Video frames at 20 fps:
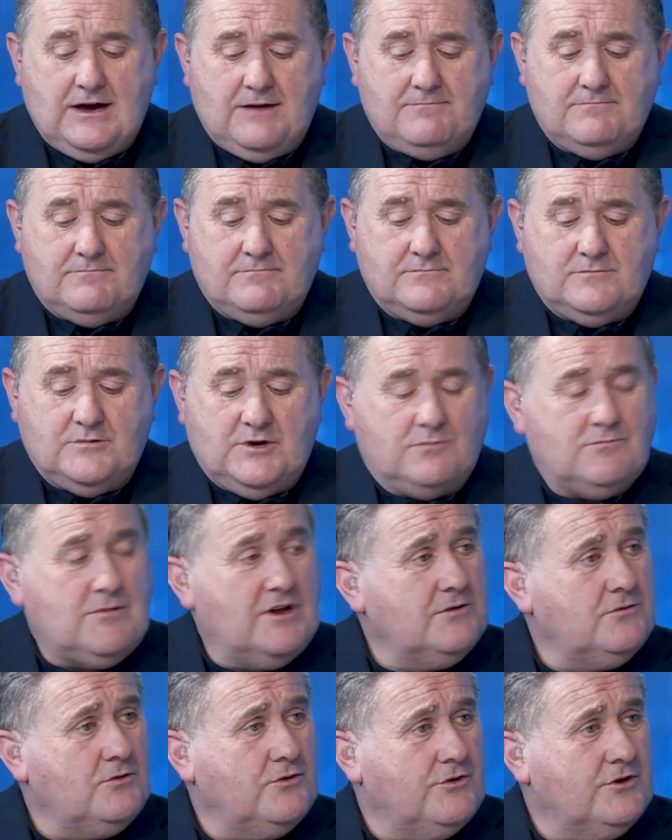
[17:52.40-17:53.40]
Well,
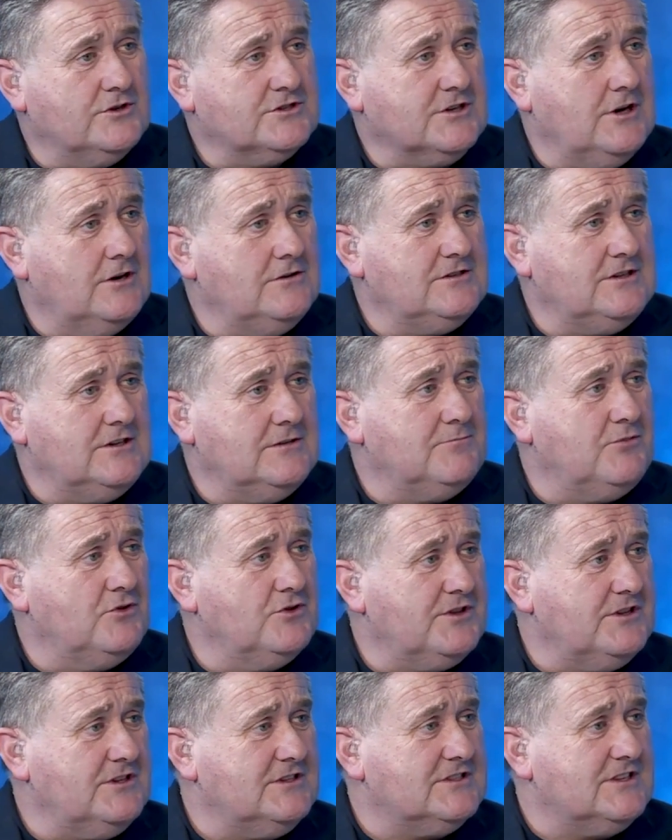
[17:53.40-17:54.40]
Motherwell, Ross County,
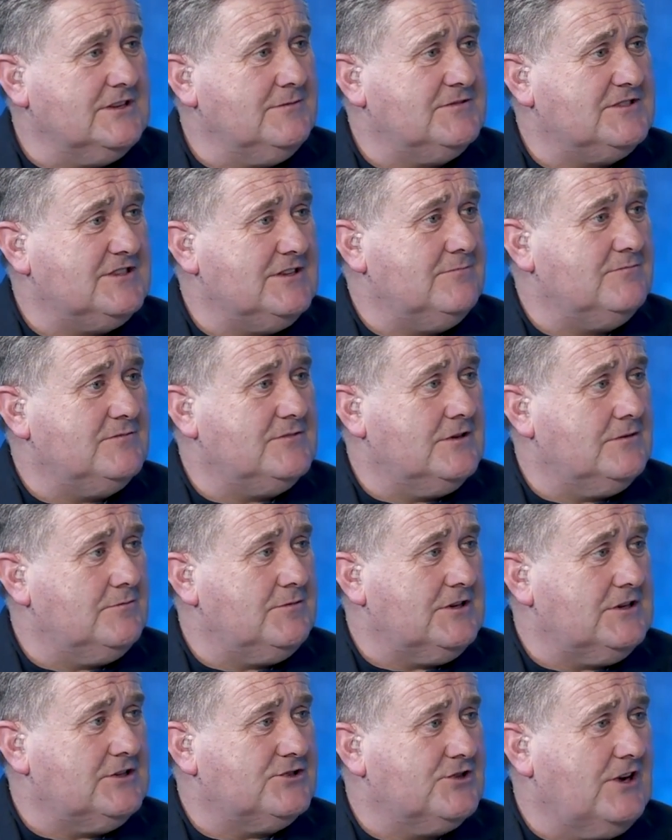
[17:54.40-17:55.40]
both of these teams seem to
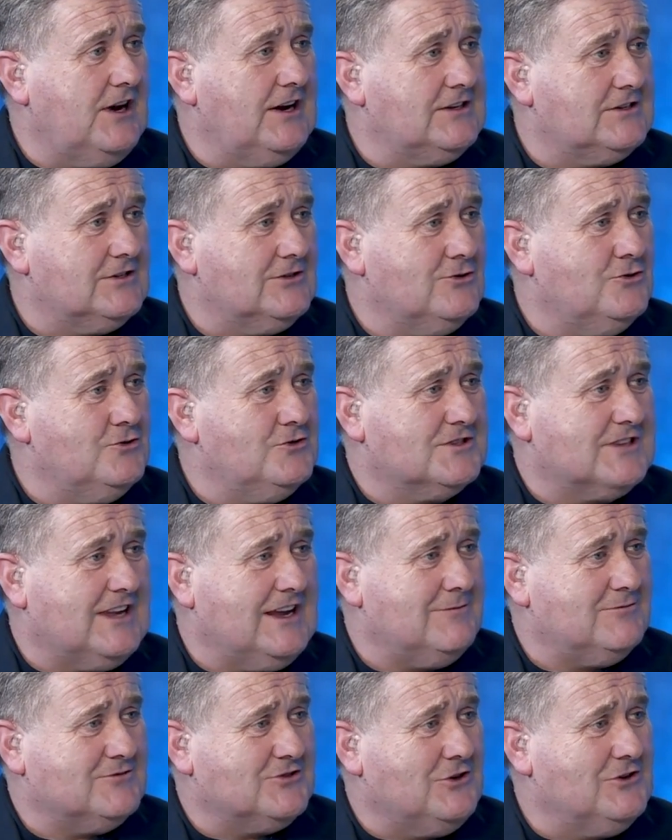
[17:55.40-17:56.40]
be trying to lose
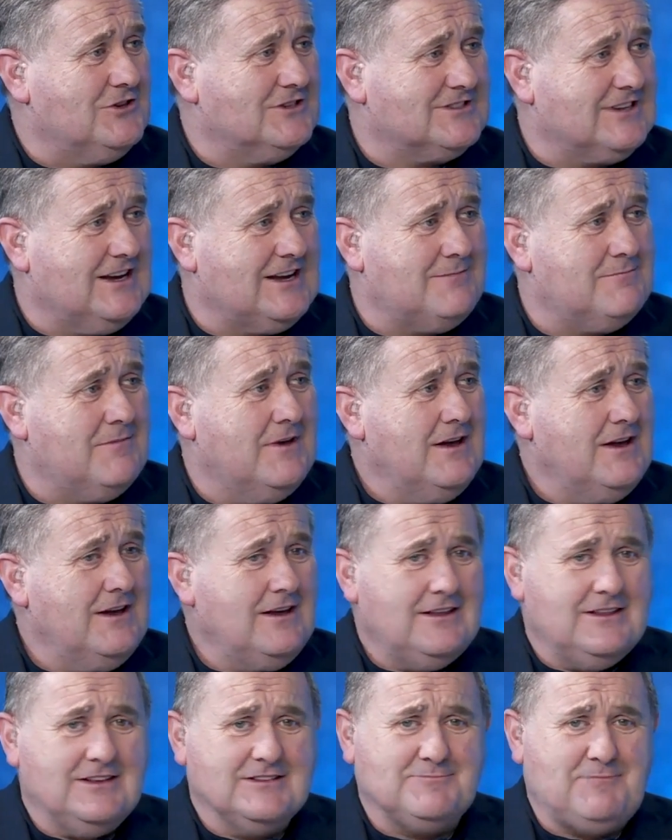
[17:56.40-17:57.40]
games all the time.
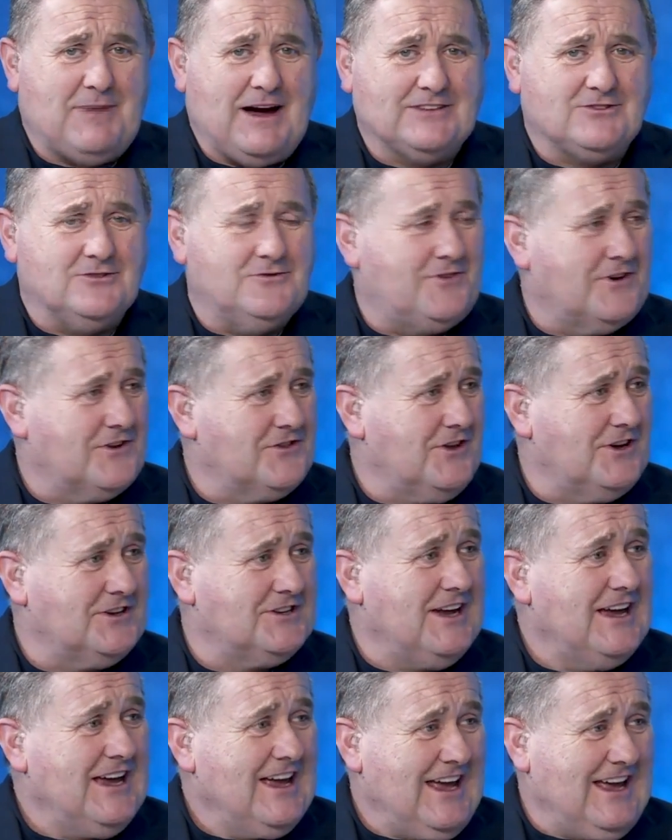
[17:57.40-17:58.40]
This battle for
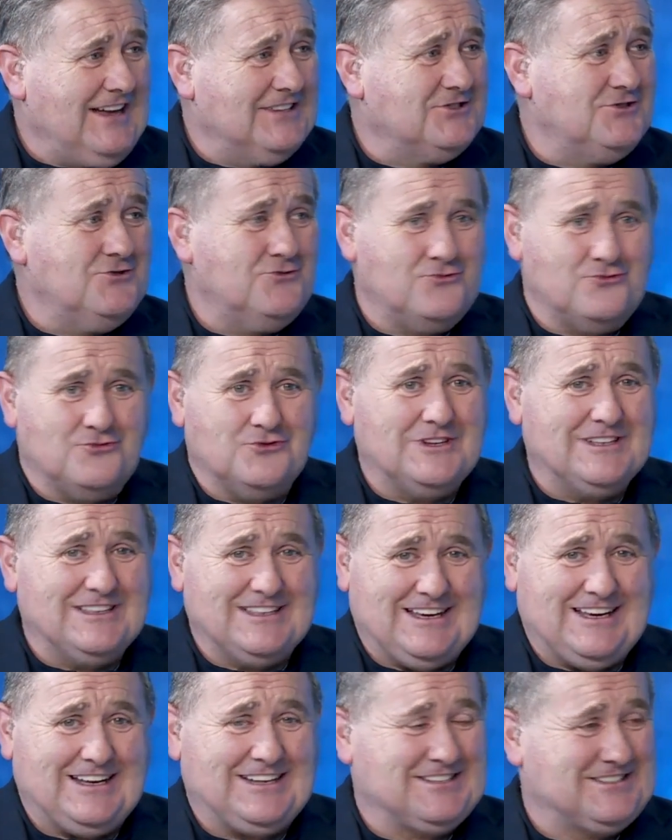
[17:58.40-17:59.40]
third isn't
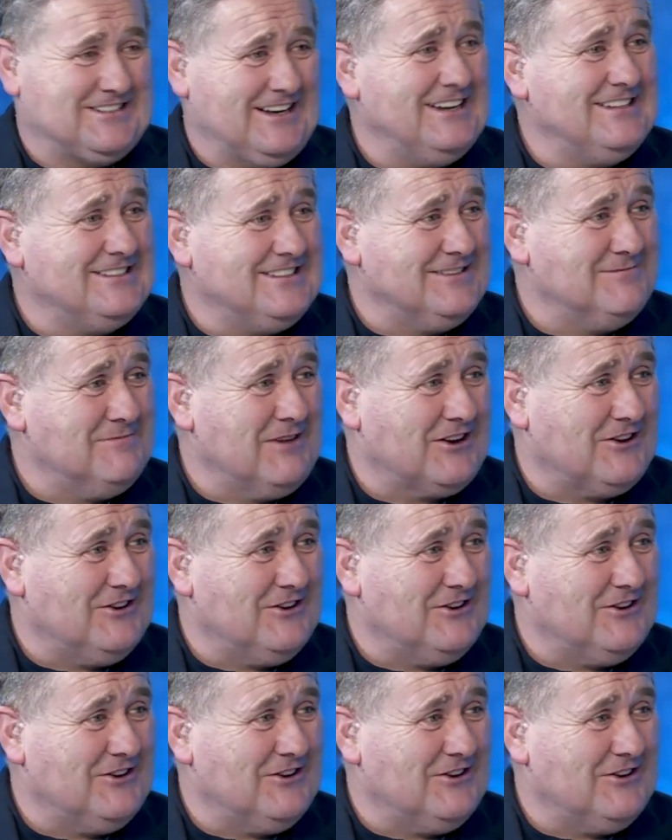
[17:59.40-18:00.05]
really exciting